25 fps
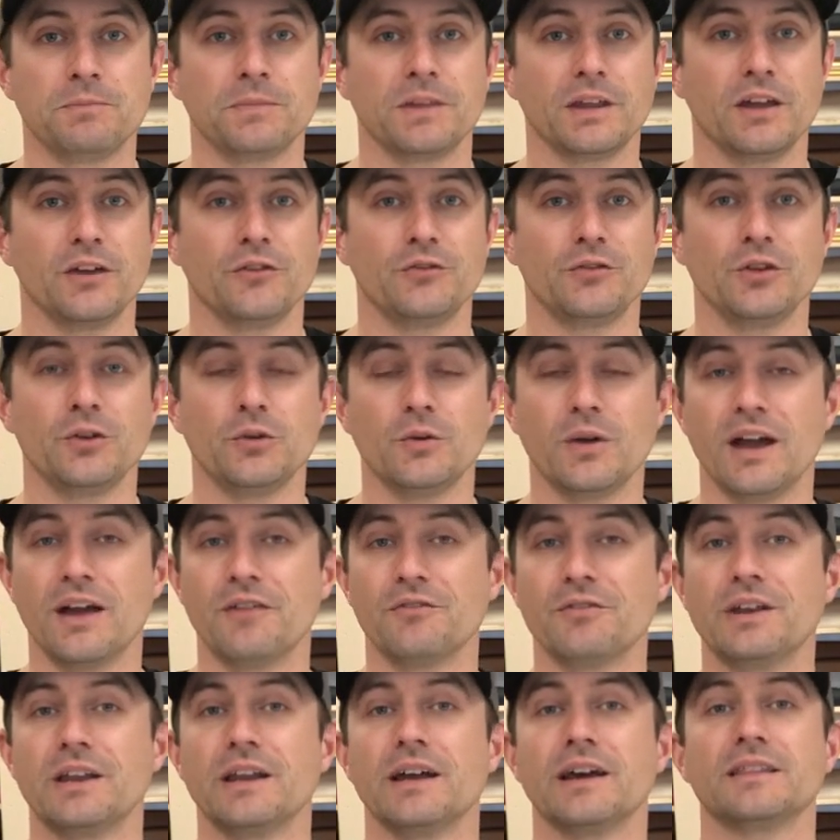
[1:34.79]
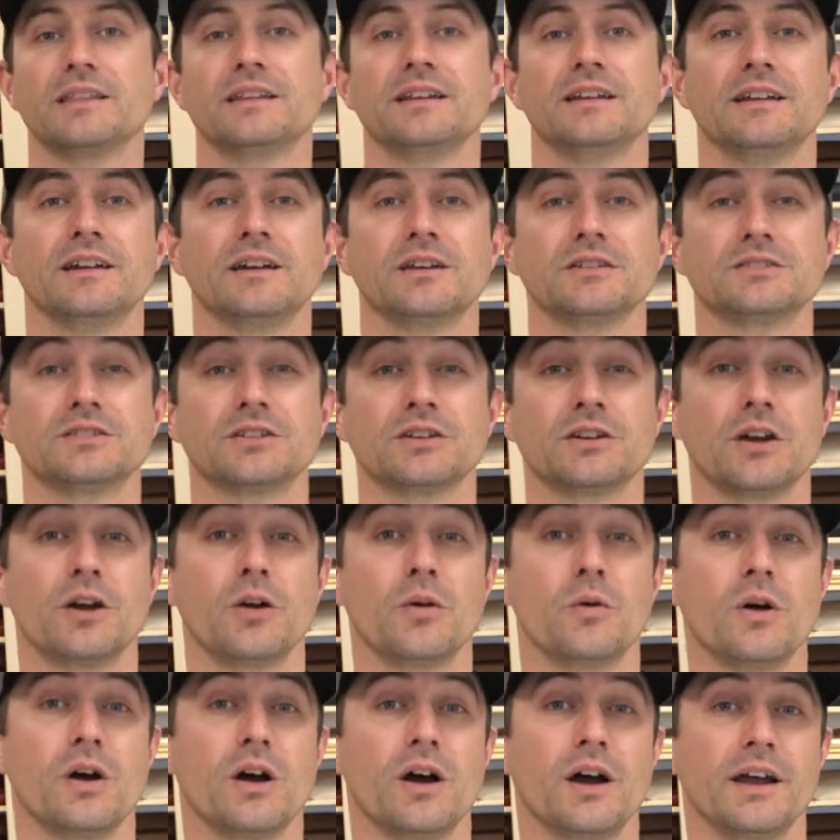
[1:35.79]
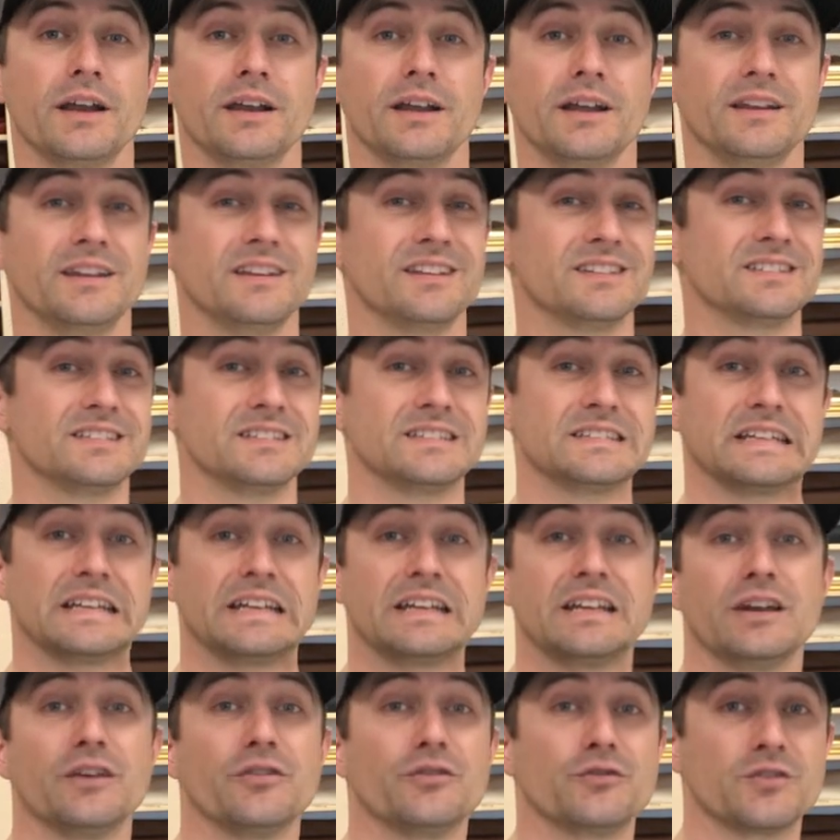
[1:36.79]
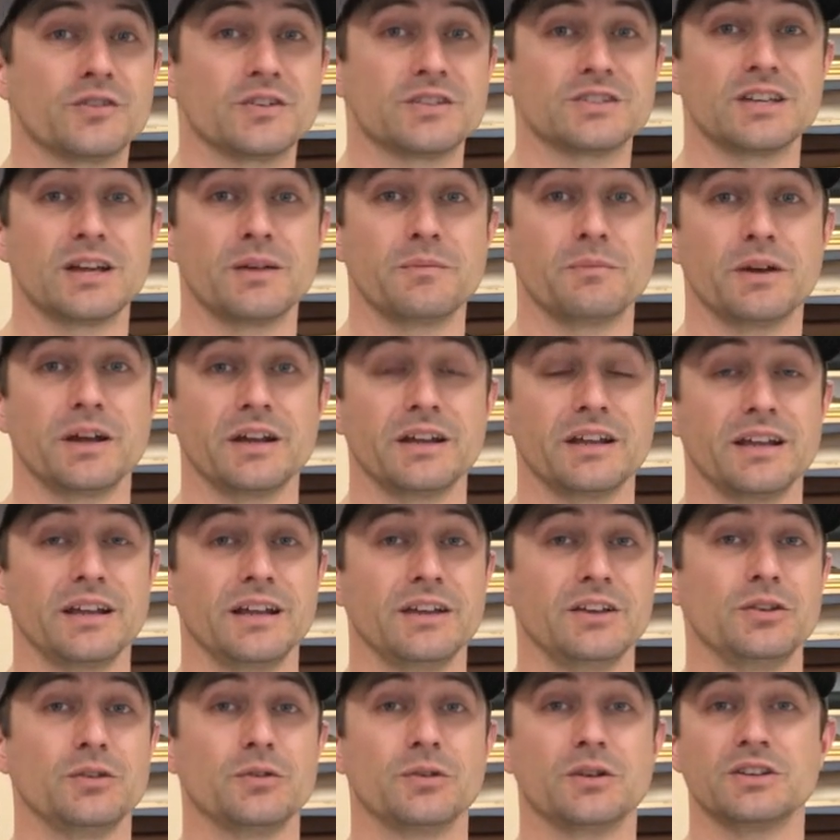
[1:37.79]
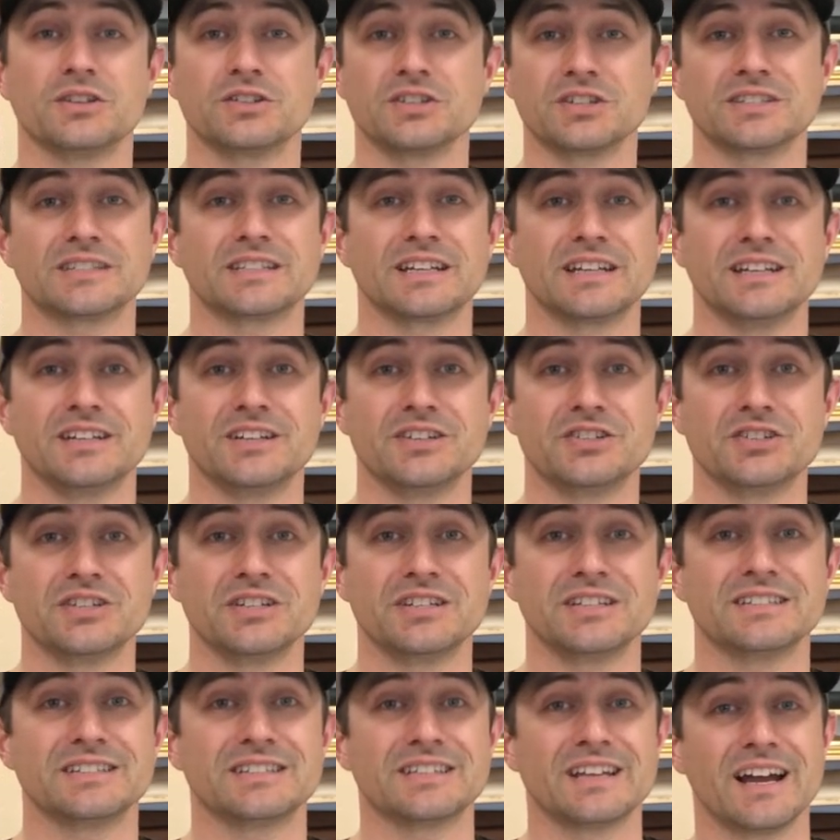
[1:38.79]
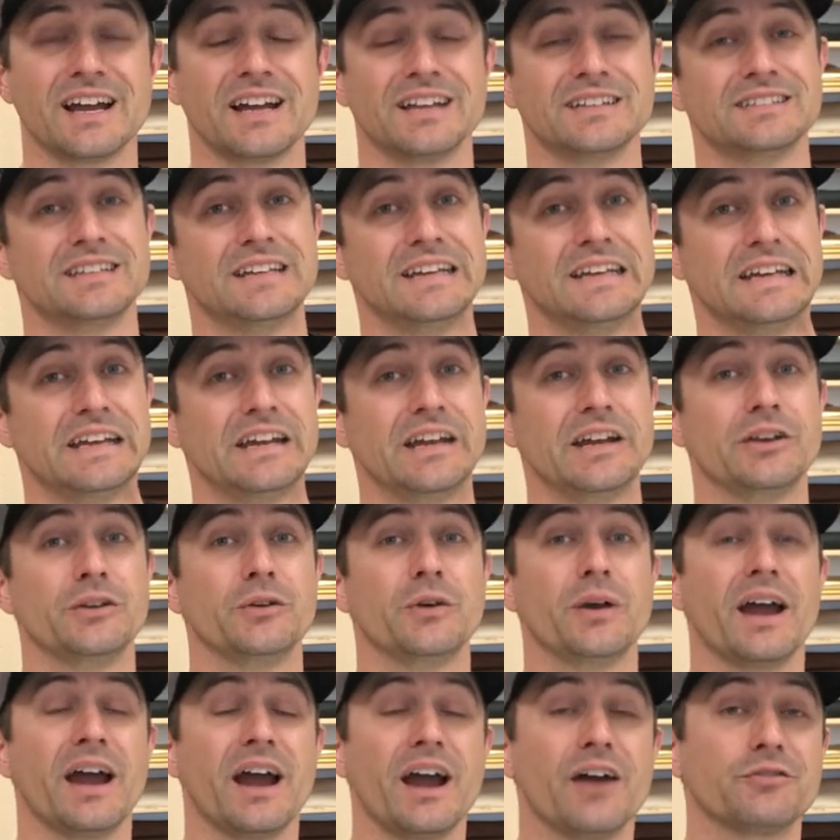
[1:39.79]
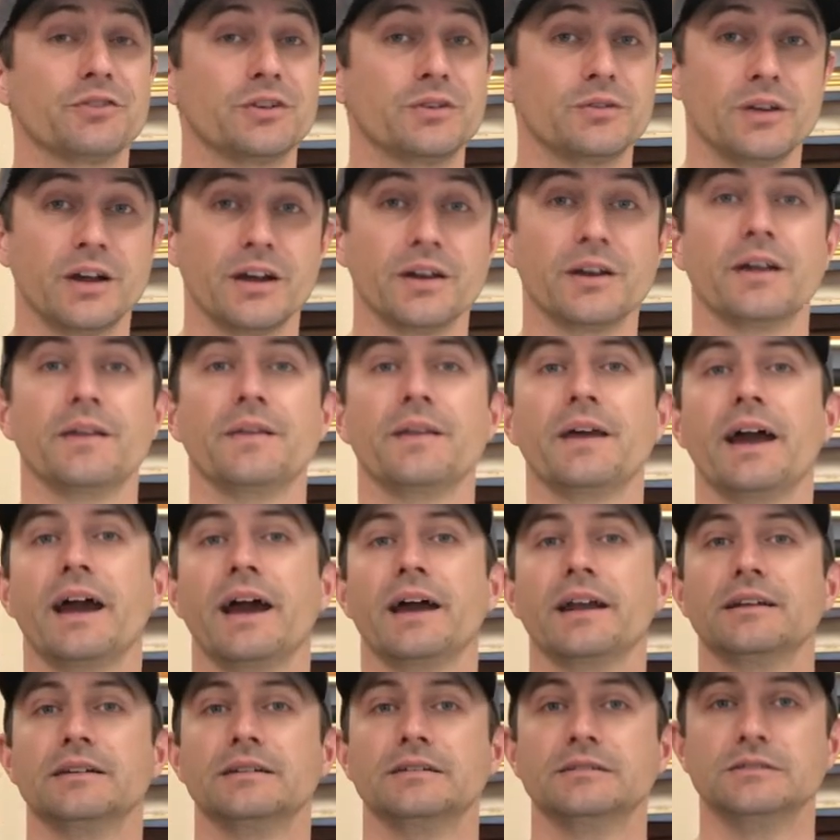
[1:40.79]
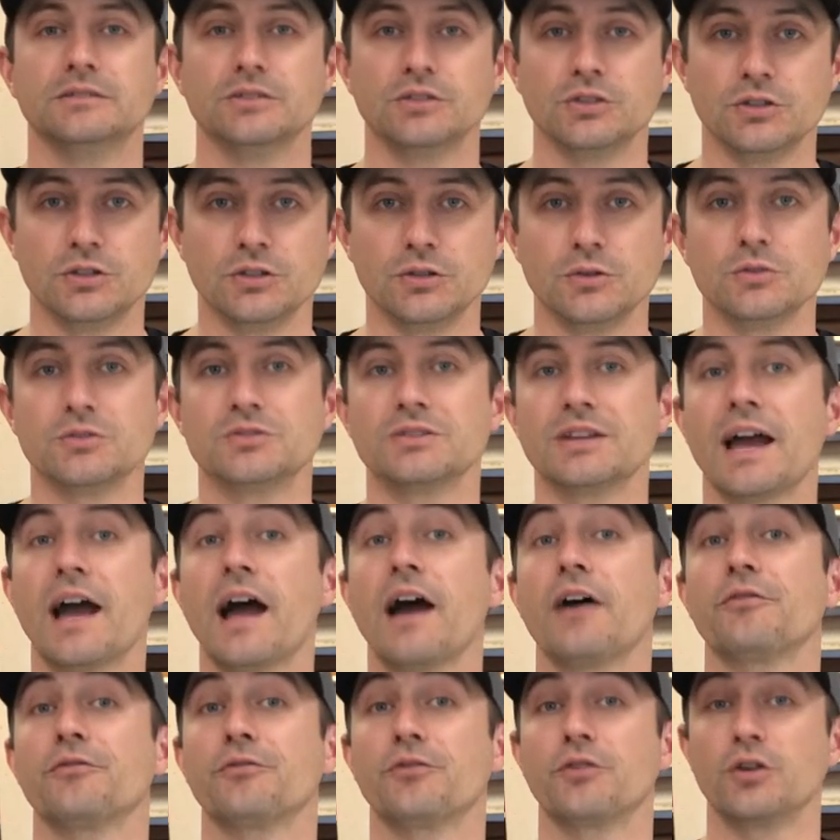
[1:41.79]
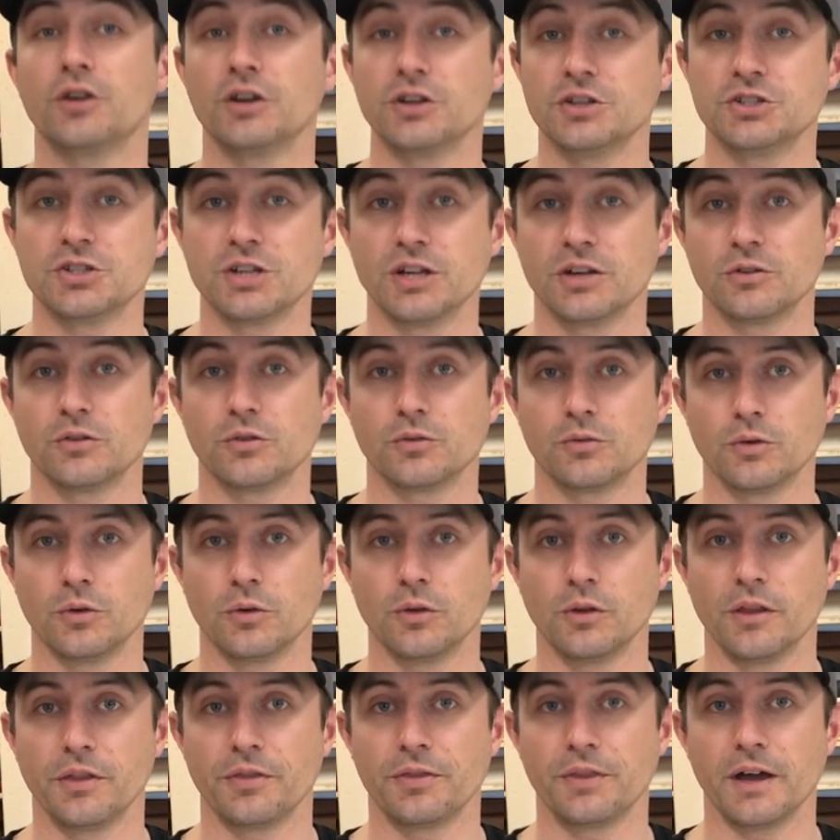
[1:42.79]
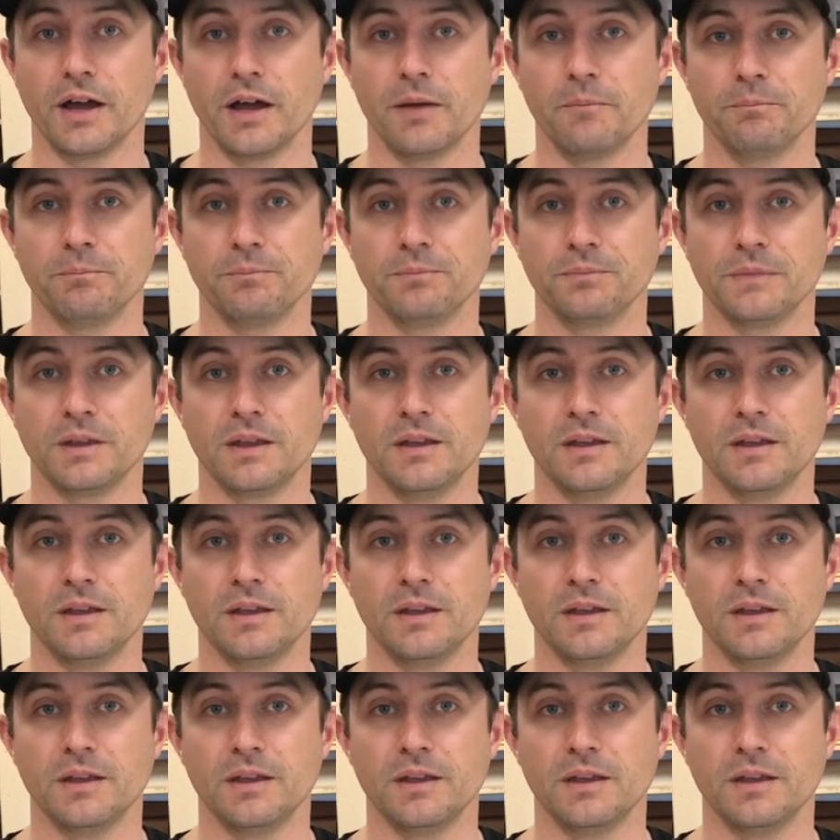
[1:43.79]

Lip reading: If you have nothing else to go on and this is a gift for somebody and you can just get a jean size and you have to run on that, use that for a general rule of thumb.